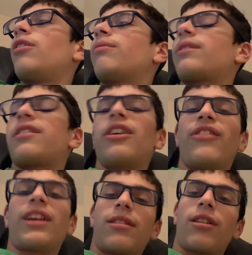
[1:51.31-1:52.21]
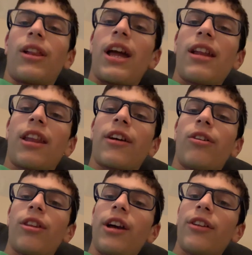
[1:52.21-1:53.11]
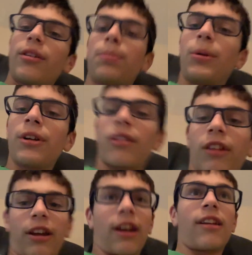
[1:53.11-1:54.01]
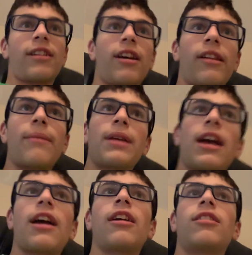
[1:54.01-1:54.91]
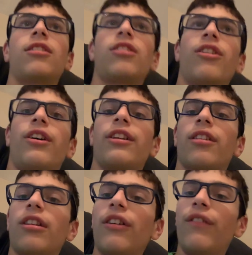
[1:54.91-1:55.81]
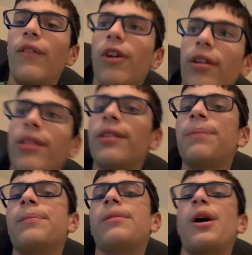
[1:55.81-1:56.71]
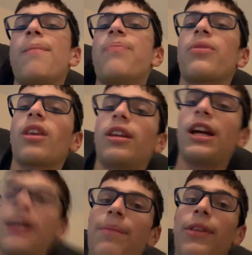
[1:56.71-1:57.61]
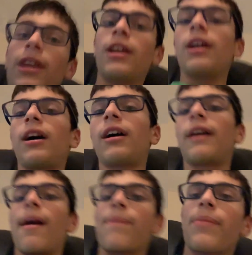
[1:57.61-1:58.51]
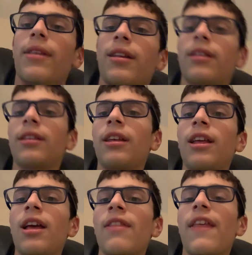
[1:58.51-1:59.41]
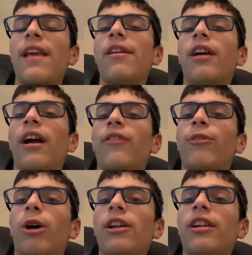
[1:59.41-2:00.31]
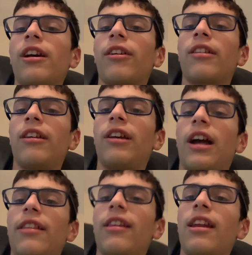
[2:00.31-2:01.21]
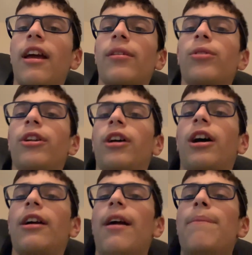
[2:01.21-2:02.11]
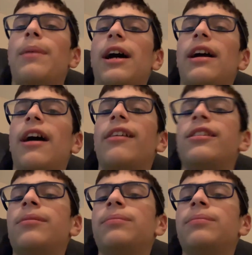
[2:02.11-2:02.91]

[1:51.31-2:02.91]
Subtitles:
to see if it gets delayed like all the other sports, like NHL, NBA, so on and so forth. But yeah. All right. Thank you guys for watching. I'll see you guys in the next one. All right. Bye, guys.